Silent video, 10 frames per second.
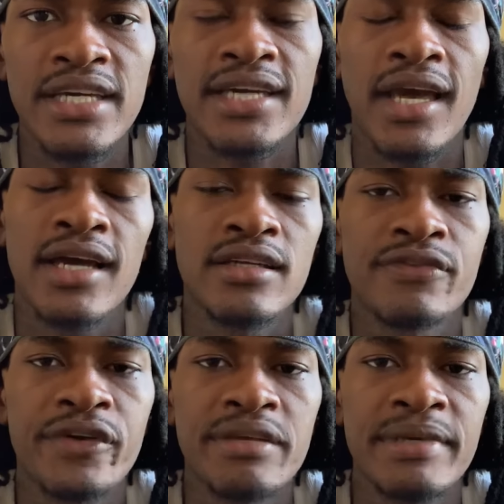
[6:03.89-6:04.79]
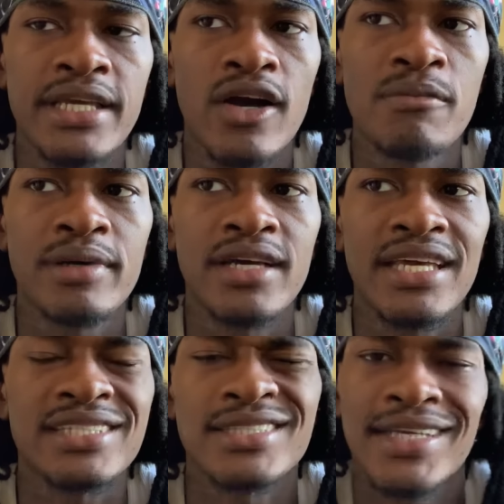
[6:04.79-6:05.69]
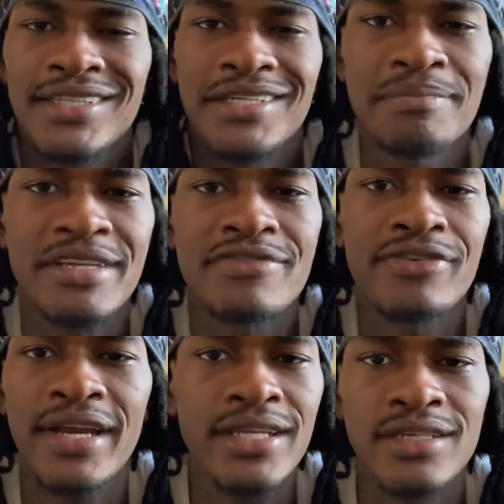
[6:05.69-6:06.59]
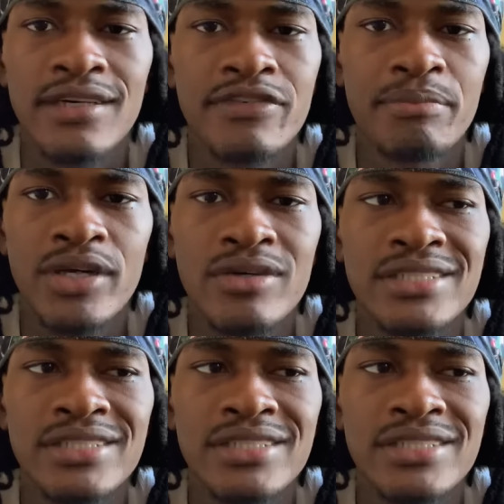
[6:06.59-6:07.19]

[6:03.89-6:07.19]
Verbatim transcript: It kind of freaked me out, but it's nothing to be afraid of, bro.